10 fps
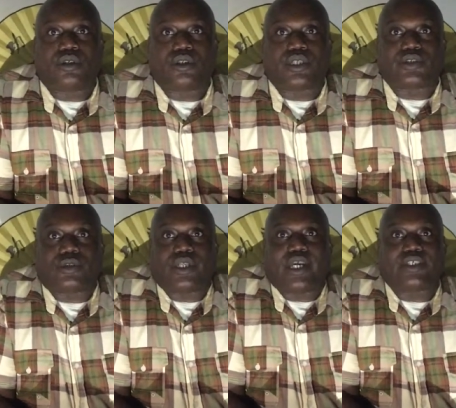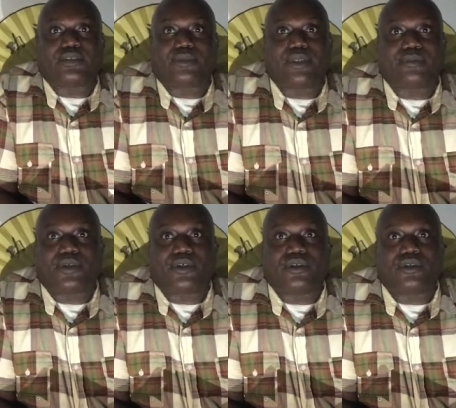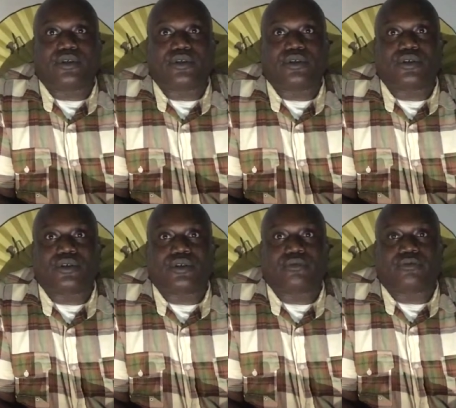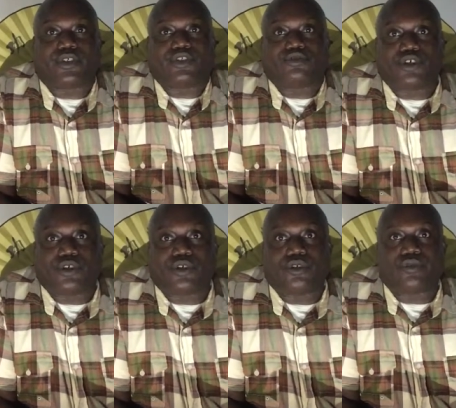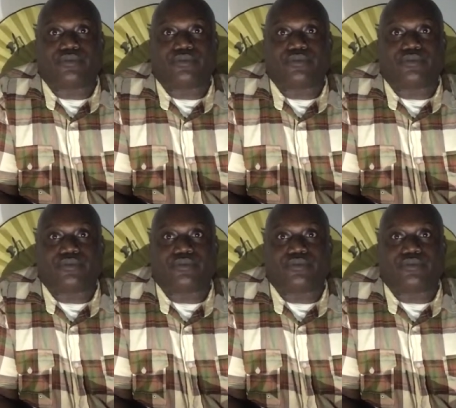That's all it has to be, bro. For control.